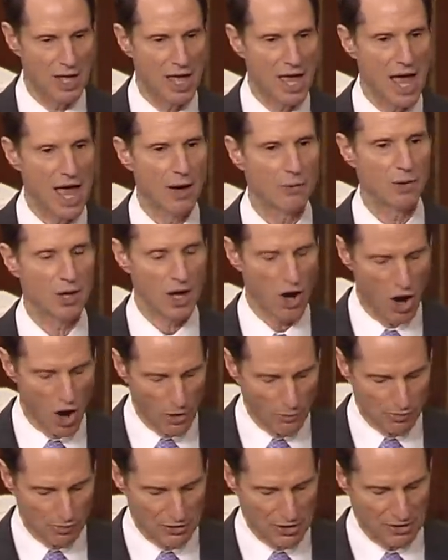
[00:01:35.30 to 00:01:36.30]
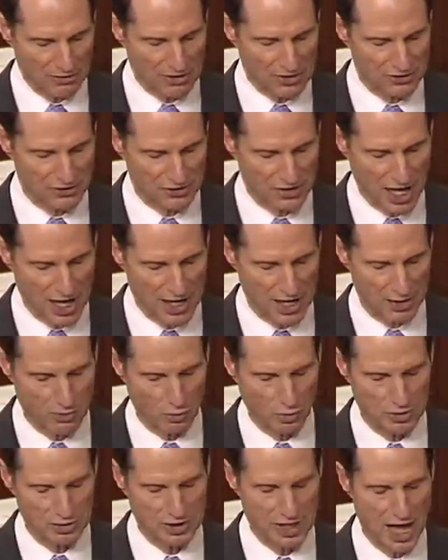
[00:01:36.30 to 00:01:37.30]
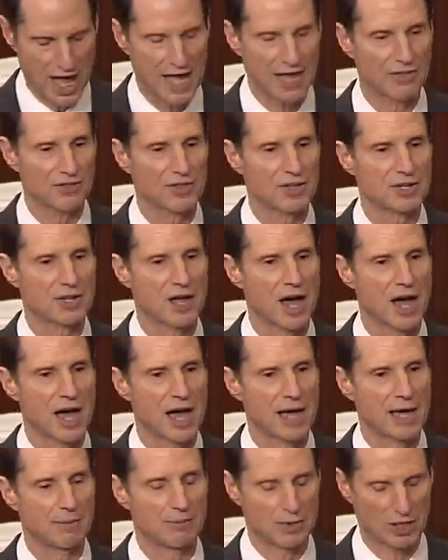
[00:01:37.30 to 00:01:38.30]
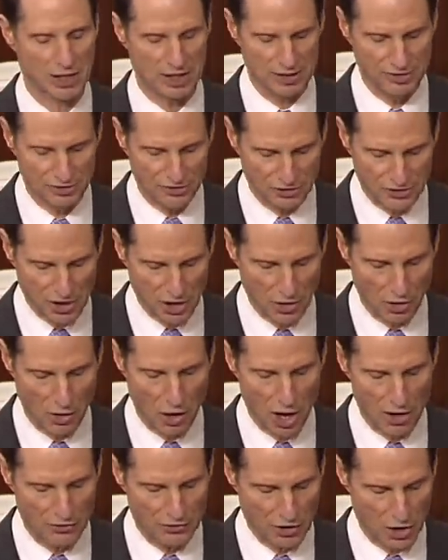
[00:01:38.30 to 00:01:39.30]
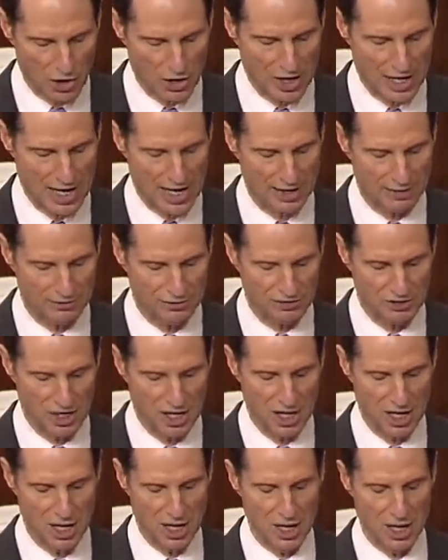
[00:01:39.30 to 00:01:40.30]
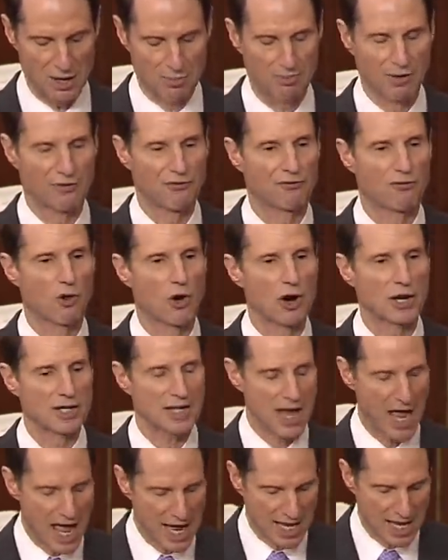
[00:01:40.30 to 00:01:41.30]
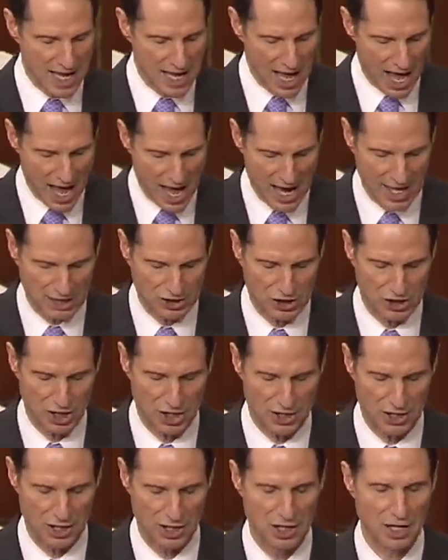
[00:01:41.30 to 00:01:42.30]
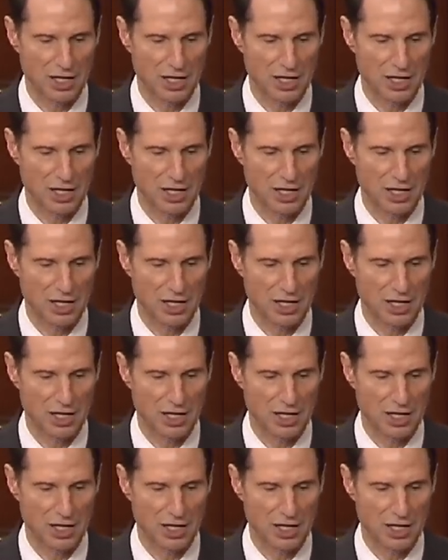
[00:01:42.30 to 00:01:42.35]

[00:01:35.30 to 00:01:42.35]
and we hope that the Senate will take the time to consider alternatives before taking action